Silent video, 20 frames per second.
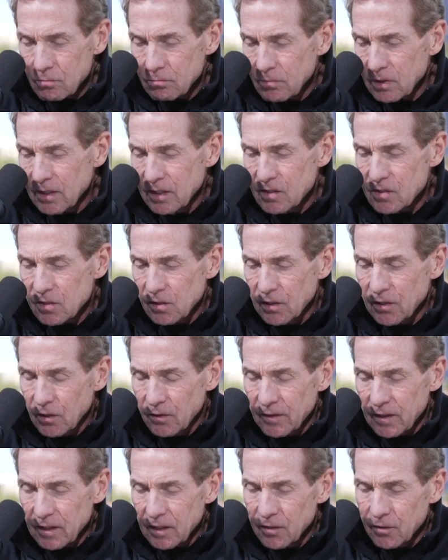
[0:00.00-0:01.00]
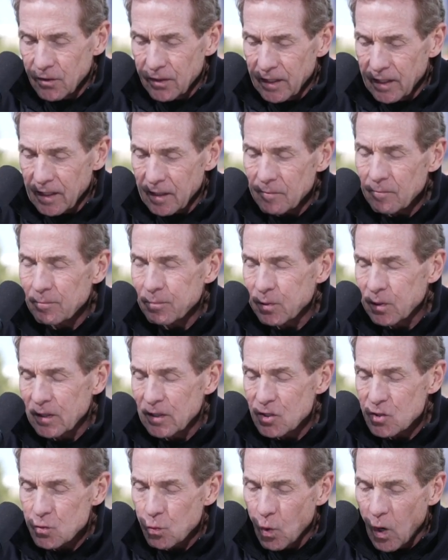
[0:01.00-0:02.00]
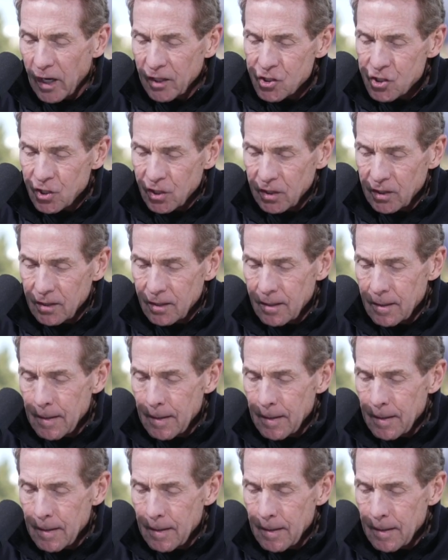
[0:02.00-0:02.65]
easily on the internet. Please watch it